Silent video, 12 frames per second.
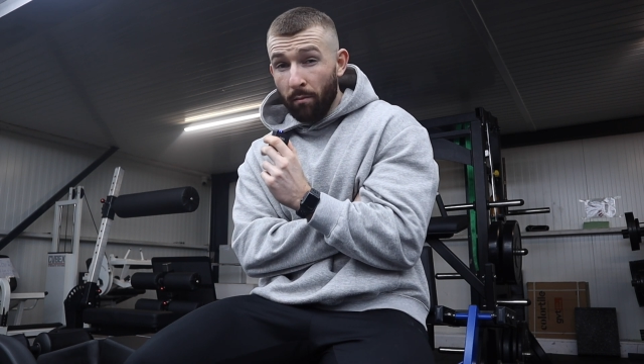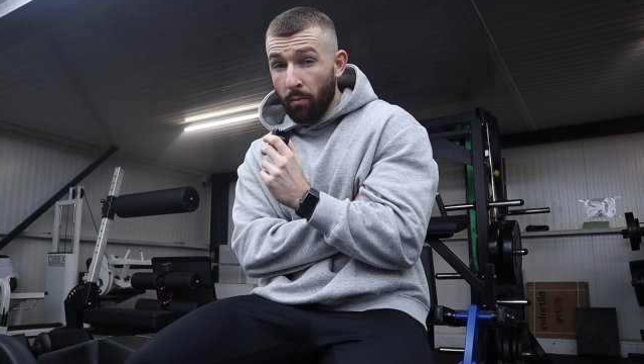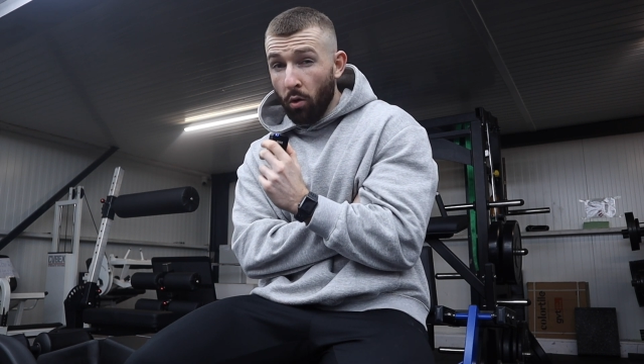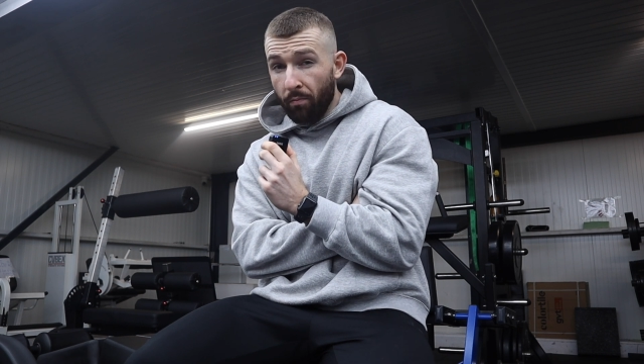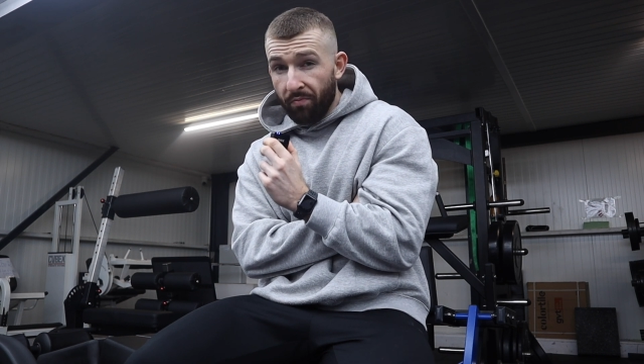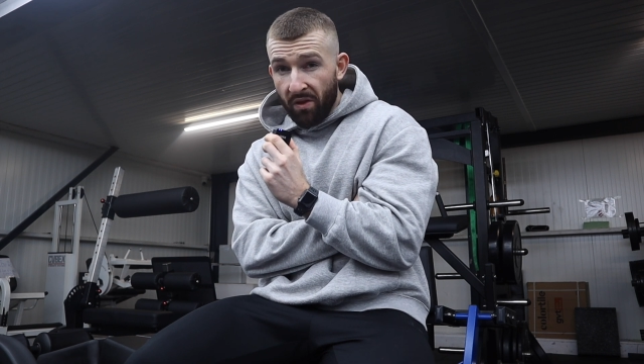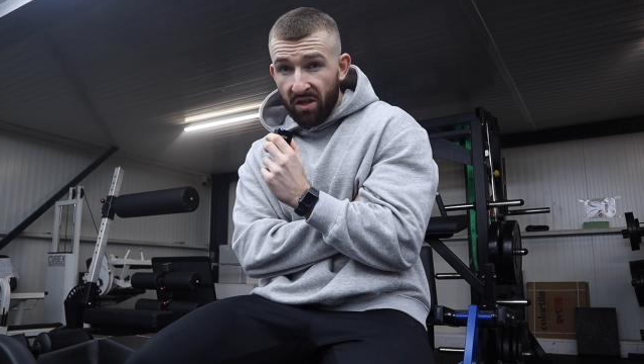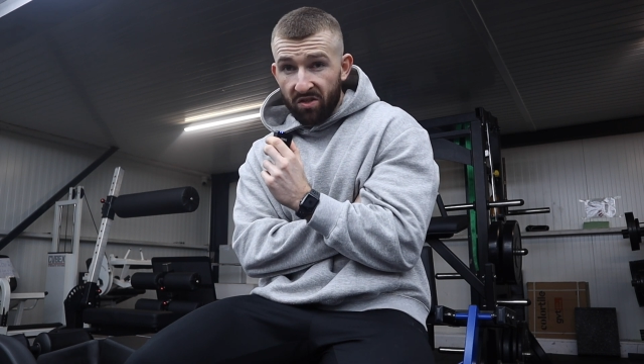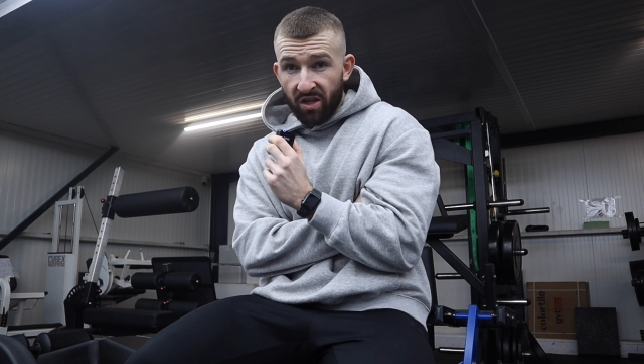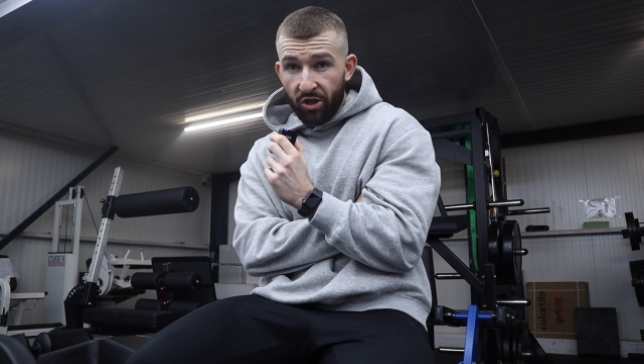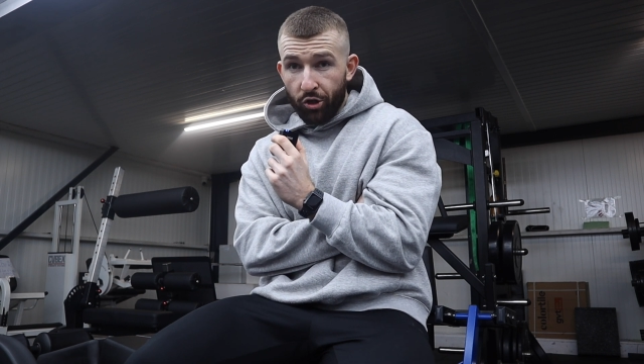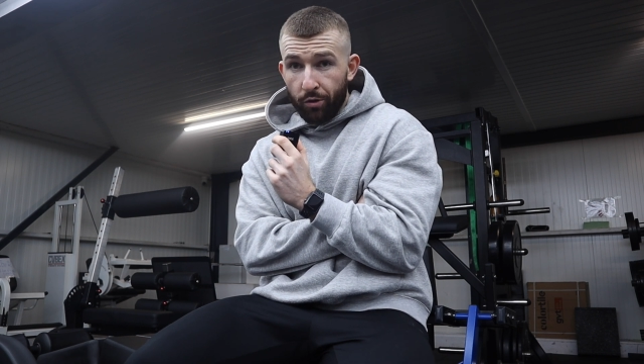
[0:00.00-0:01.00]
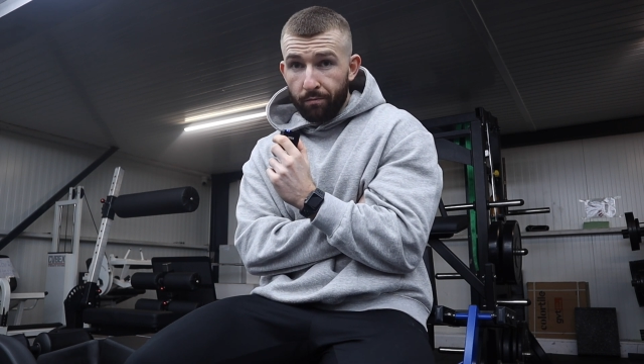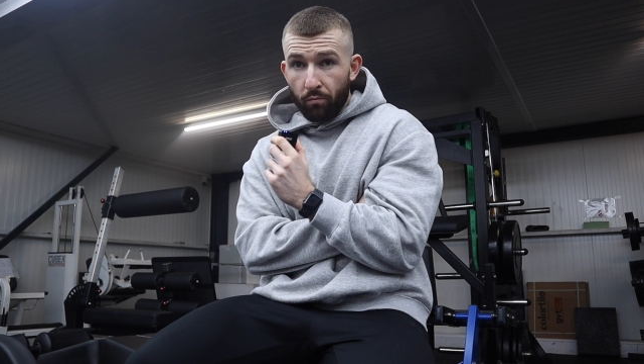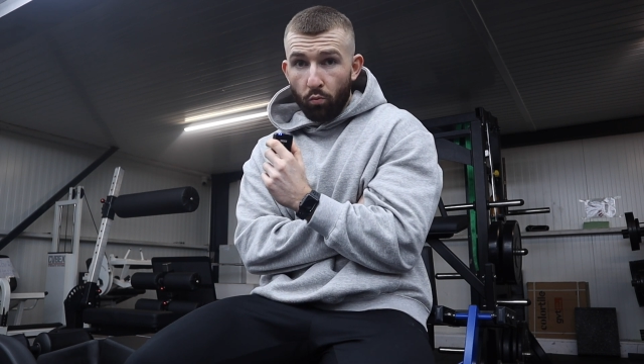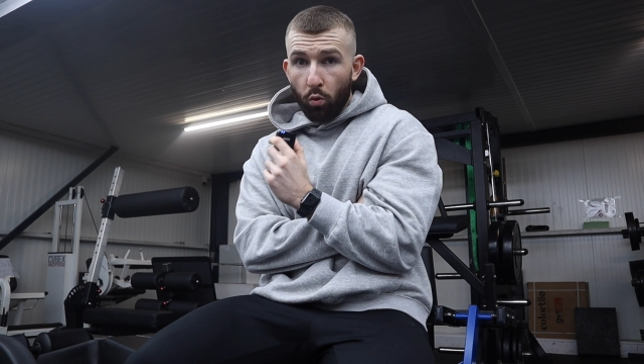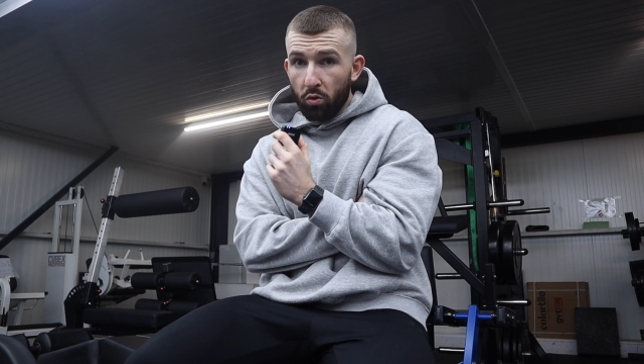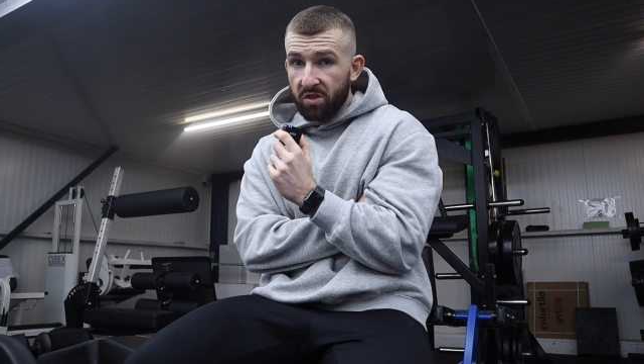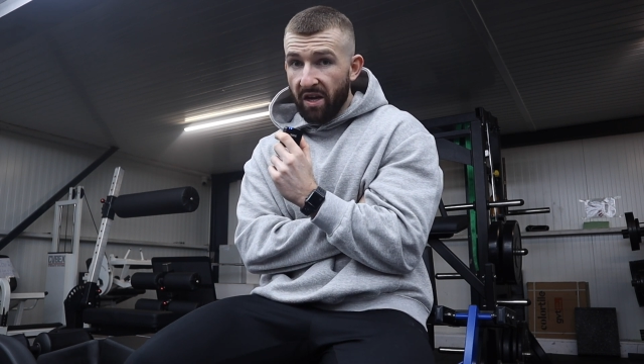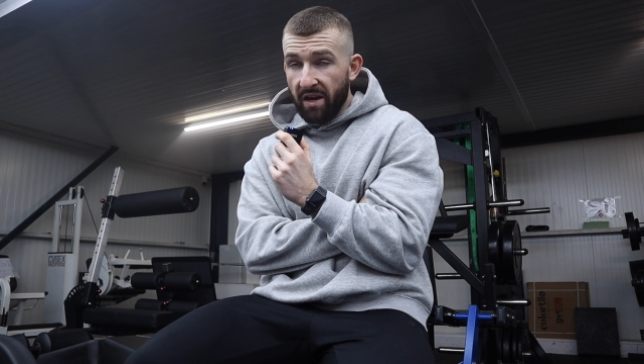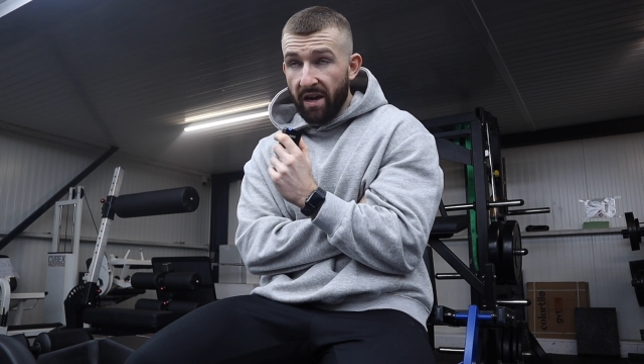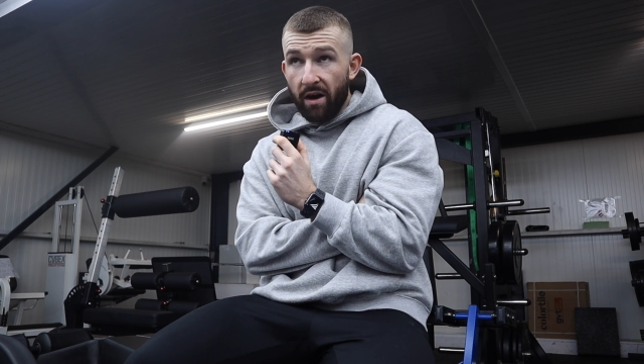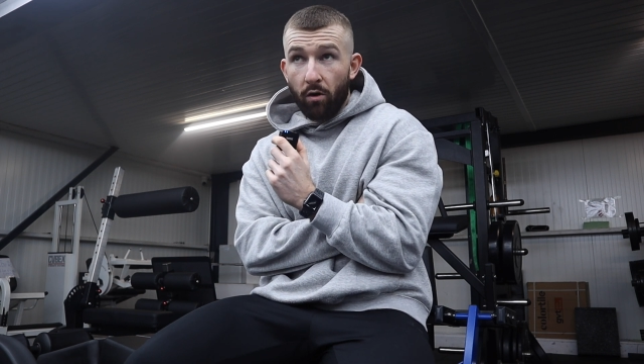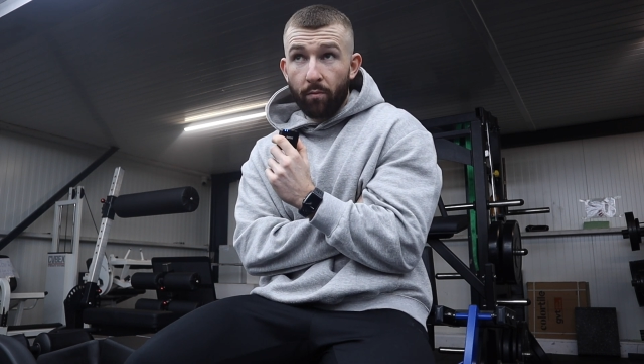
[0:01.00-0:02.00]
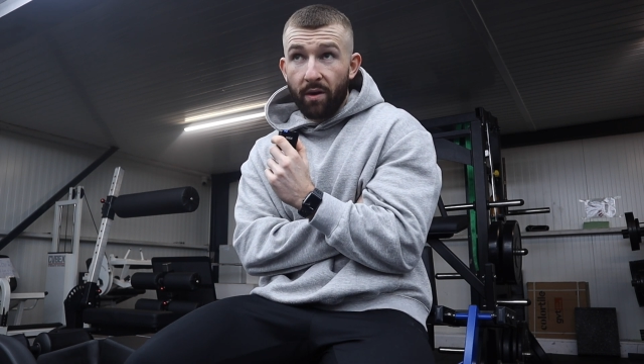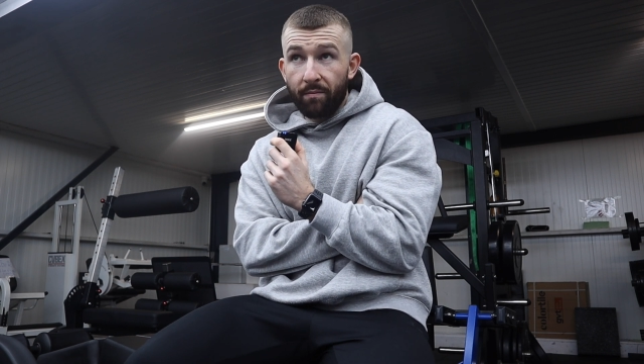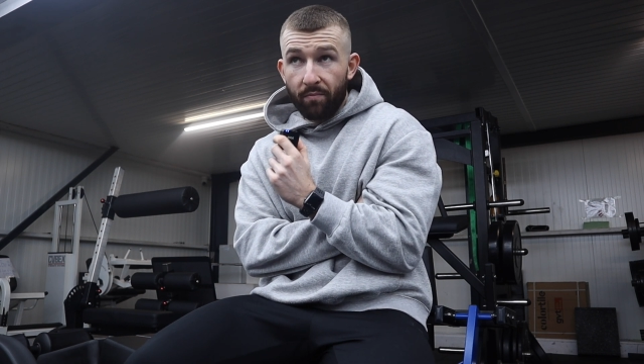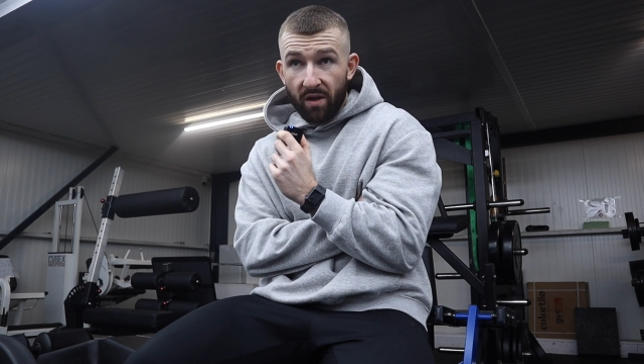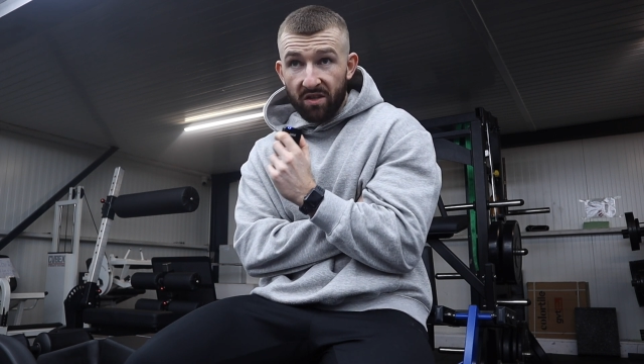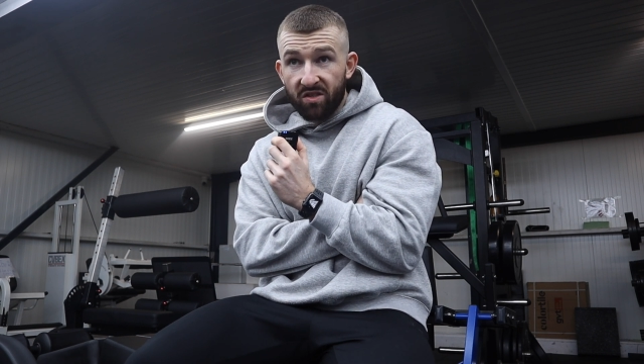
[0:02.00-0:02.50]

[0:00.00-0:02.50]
but this session will take it out of me. This